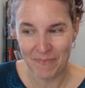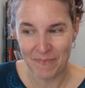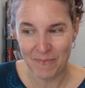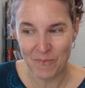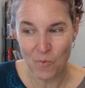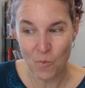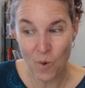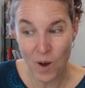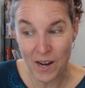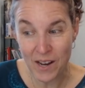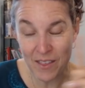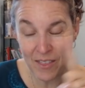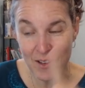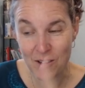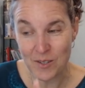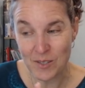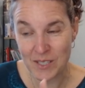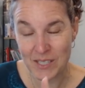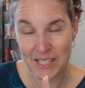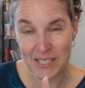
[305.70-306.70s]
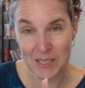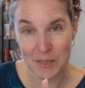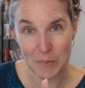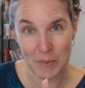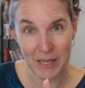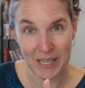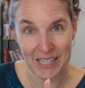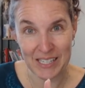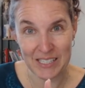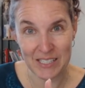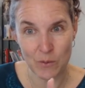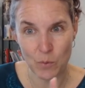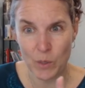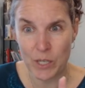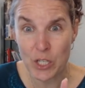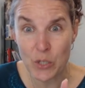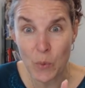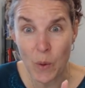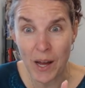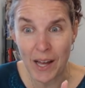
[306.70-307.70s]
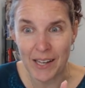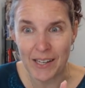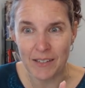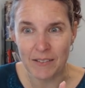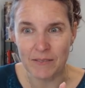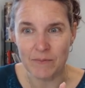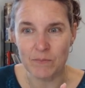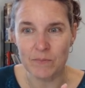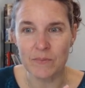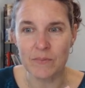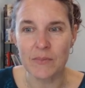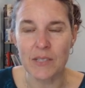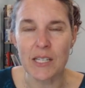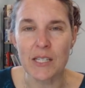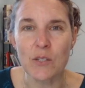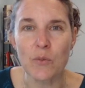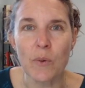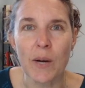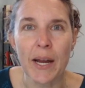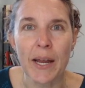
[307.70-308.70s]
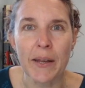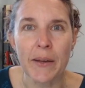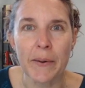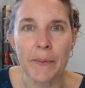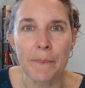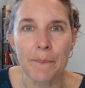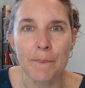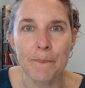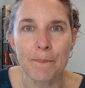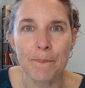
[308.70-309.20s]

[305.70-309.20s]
One of those gets picked. Which one? It's random.